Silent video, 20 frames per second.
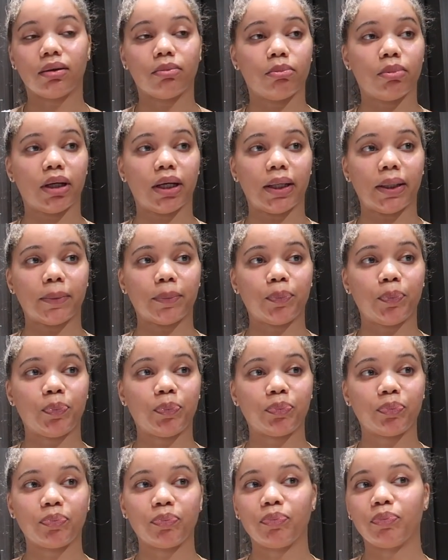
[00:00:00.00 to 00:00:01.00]
But
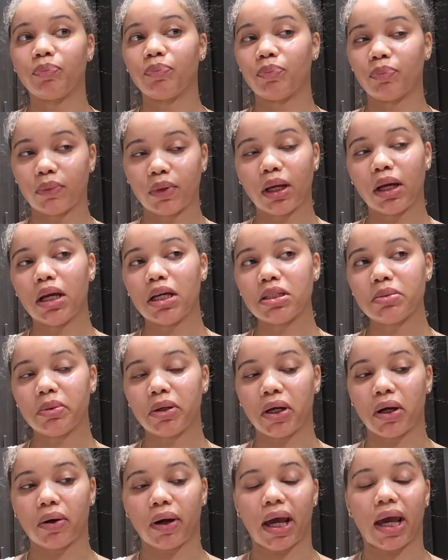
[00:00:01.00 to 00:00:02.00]
it's
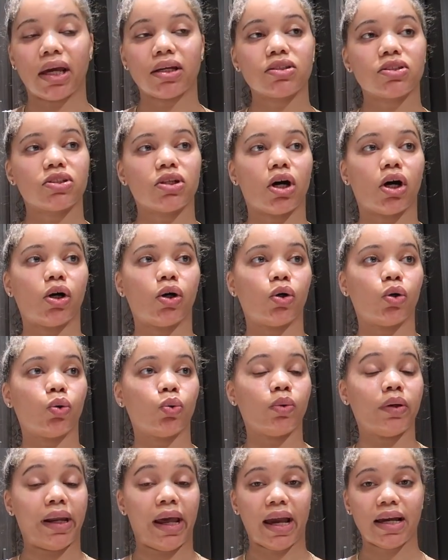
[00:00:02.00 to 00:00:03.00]
pretty okay. So
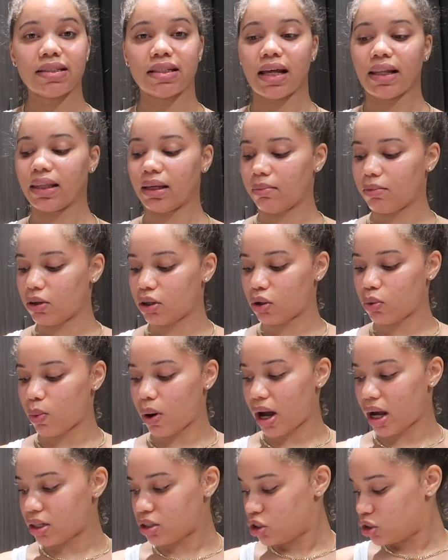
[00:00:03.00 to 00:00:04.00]
next, I think I'm going to
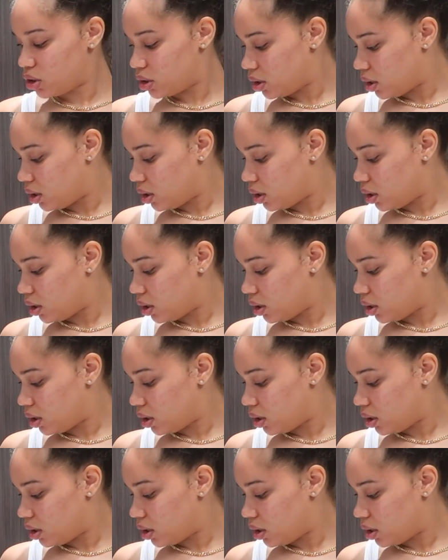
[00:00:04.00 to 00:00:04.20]
watch